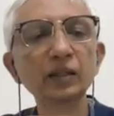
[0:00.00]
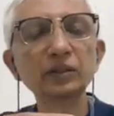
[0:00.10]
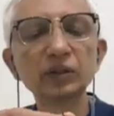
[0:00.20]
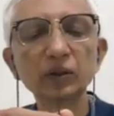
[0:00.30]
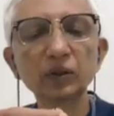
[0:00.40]

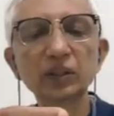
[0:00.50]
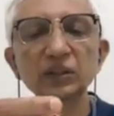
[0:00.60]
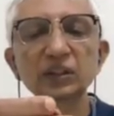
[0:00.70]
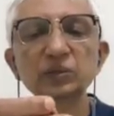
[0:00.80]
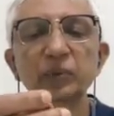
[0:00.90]
So
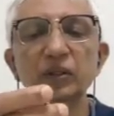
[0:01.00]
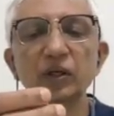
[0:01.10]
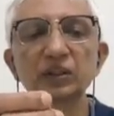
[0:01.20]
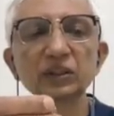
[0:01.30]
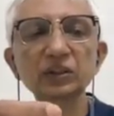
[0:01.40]
this is
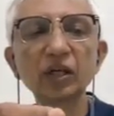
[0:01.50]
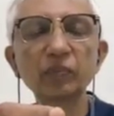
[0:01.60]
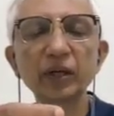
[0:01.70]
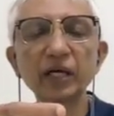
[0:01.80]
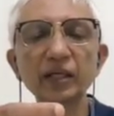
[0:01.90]
because it's
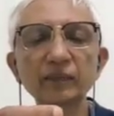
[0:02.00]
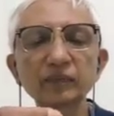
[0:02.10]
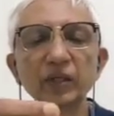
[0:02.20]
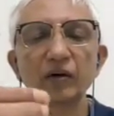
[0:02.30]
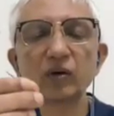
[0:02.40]
not braided.
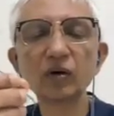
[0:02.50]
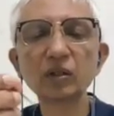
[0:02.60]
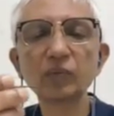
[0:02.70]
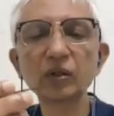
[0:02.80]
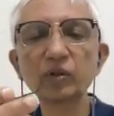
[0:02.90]
I
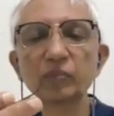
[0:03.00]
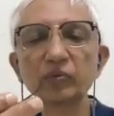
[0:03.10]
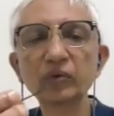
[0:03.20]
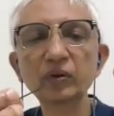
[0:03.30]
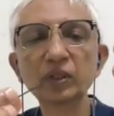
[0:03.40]
talked about you
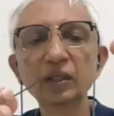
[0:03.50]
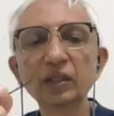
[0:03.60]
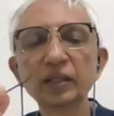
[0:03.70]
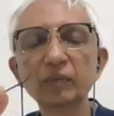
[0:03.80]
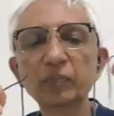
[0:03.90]
before
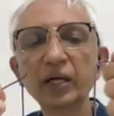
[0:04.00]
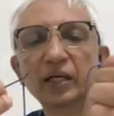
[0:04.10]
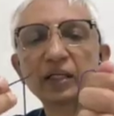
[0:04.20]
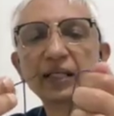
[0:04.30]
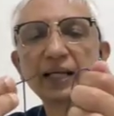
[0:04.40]
that
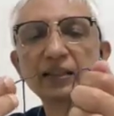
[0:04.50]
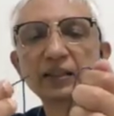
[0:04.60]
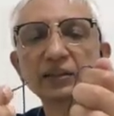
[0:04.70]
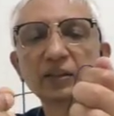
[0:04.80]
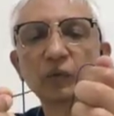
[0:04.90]
braided
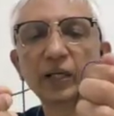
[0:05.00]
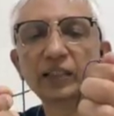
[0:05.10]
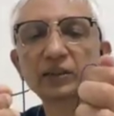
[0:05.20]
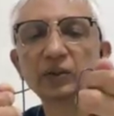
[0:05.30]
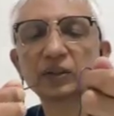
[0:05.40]
catheters are
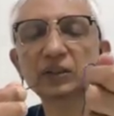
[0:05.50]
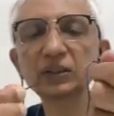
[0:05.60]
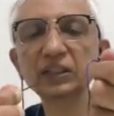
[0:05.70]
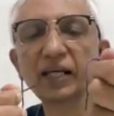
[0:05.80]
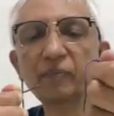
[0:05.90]
wires. So this
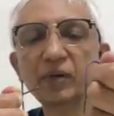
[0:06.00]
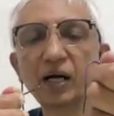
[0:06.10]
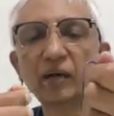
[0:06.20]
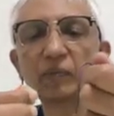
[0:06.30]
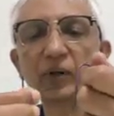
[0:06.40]
is kept
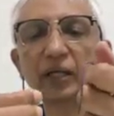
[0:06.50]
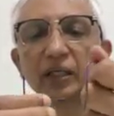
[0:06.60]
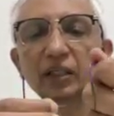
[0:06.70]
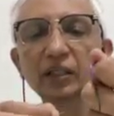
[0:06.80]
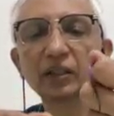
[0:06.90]

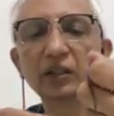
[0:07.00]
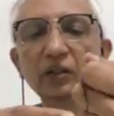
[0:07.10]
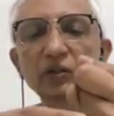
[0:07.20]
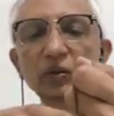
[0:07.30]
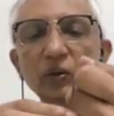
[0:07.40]
unbraided
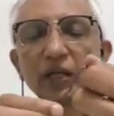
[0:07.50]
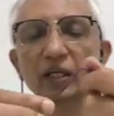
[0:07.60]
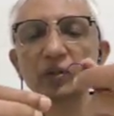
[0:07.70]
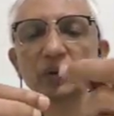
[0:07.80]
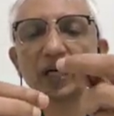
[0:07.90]
so
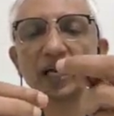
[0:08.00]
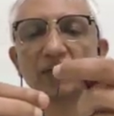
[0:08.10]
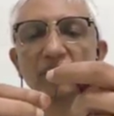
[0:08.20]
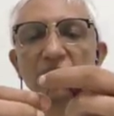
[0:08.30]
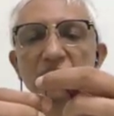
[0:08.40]
that you can
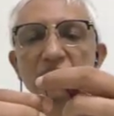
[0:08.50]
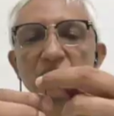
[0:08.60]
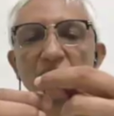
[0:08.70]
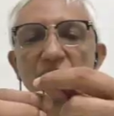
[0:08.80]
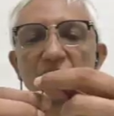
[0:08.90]
have a very
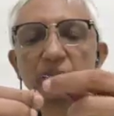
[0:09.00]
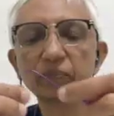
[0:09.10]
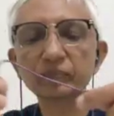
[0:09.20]
soft tip.